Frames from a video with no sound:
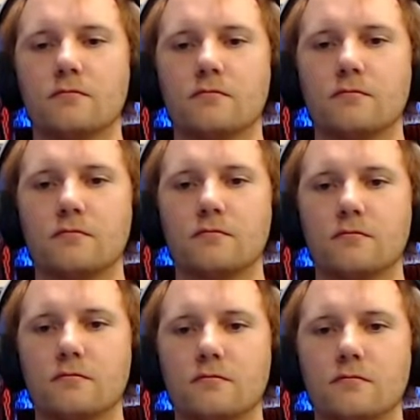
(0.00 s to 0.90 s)

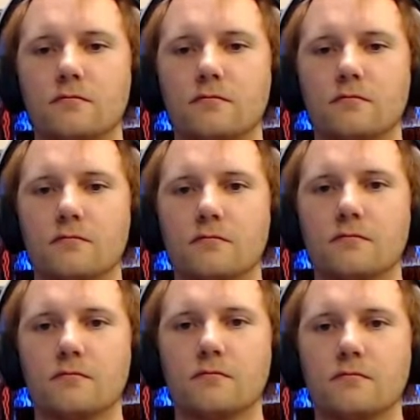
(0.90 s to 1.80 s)

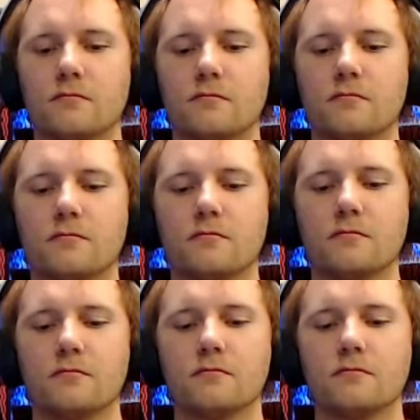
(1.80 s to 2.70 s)

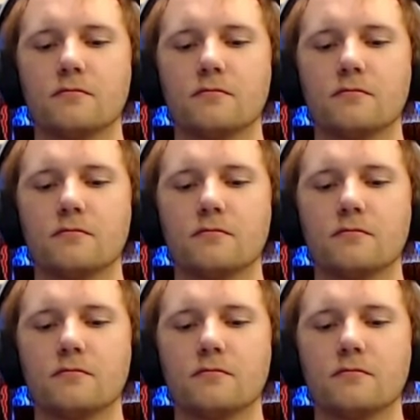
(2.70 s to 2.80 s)
(silent)